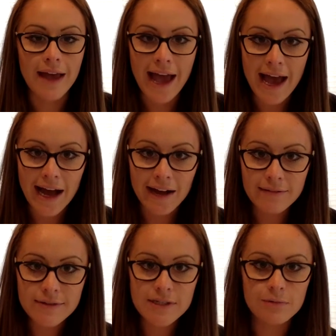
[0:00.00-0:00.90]

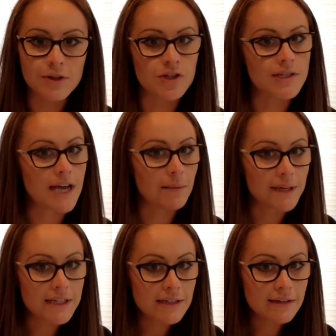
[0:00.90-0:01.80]
halves, which is how
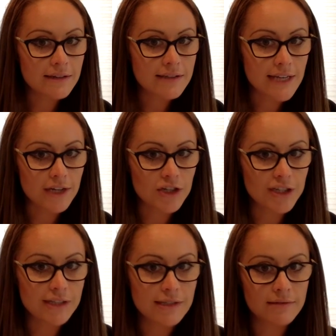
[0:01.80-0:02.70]
many
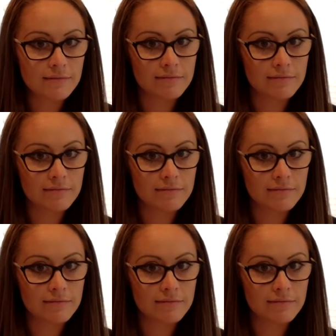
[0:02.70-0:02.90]
sections?